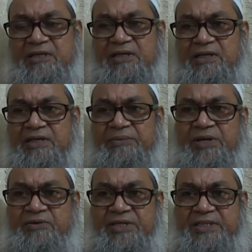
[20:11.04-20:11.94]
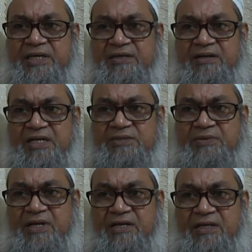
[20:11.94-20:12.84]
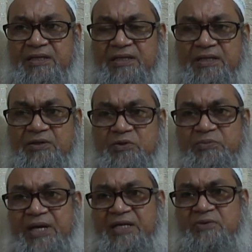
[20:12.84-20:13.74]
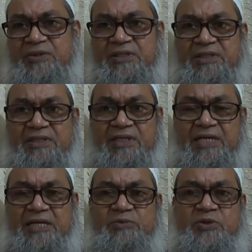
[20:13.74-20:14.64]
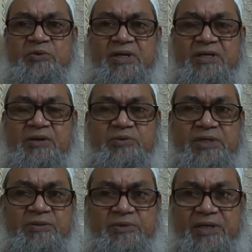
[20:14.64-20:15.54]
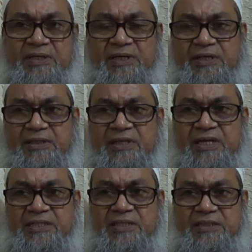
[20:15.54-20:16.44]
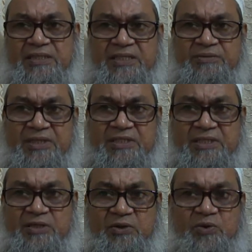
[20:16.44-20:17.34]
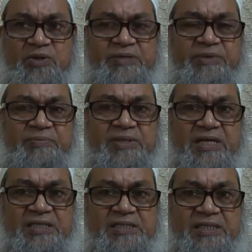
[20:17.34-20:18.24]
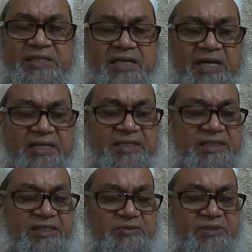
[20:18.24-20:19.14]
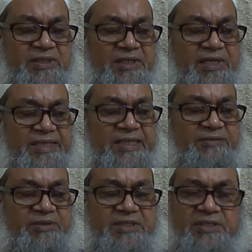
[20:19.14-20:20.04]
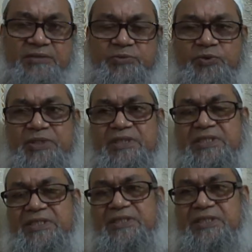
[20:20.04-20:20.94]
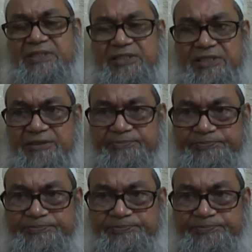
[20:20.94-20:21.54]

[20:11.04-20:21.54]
amino acid transfer array to bind with the ribosomal counterpart, thus inhibits growing peptide chain, and in this way it inhibits protein synthesis.